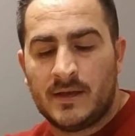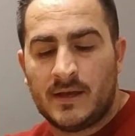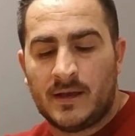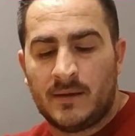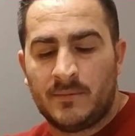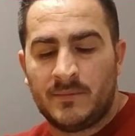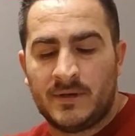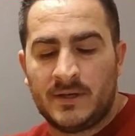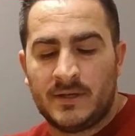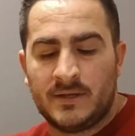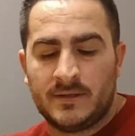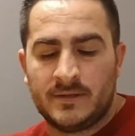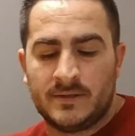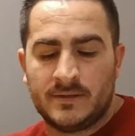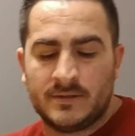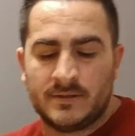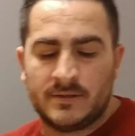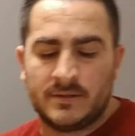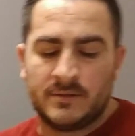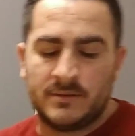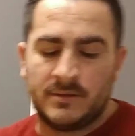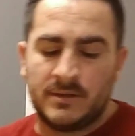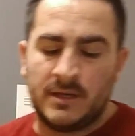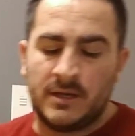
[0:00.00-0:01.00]
I mean,
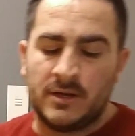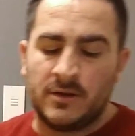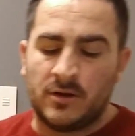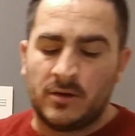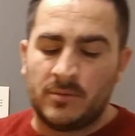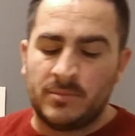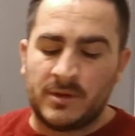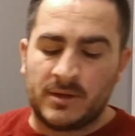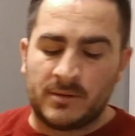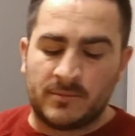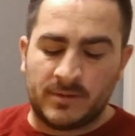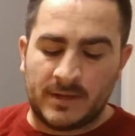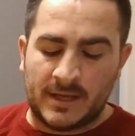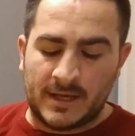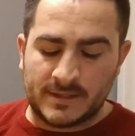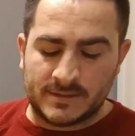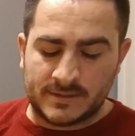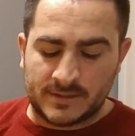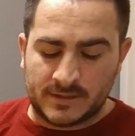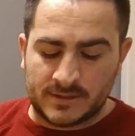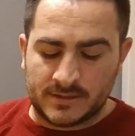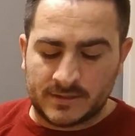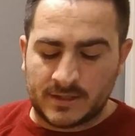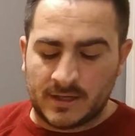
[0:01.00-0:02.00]
it all being
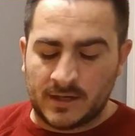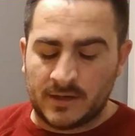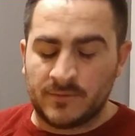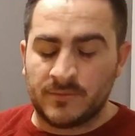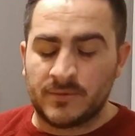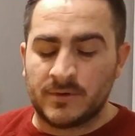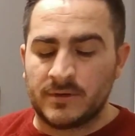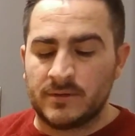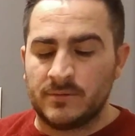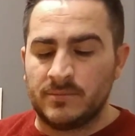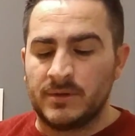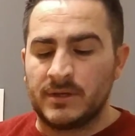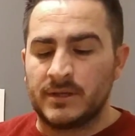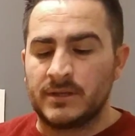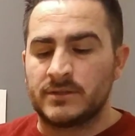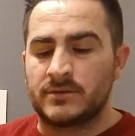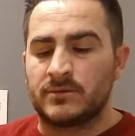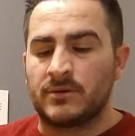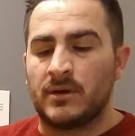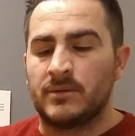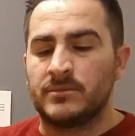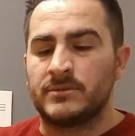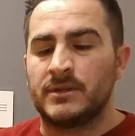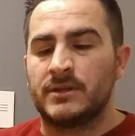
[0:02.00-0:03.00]
plastic is kind of one of the biggest
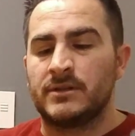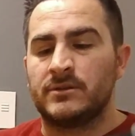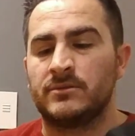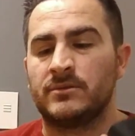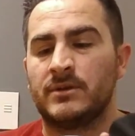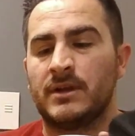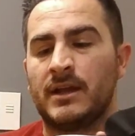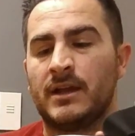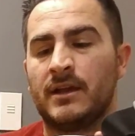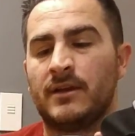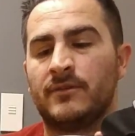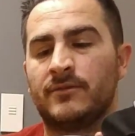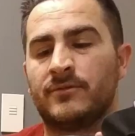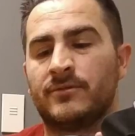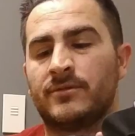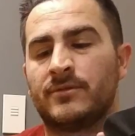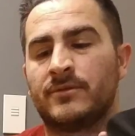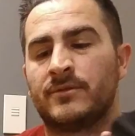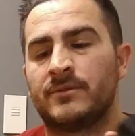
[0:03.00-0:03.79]
gripes I do have.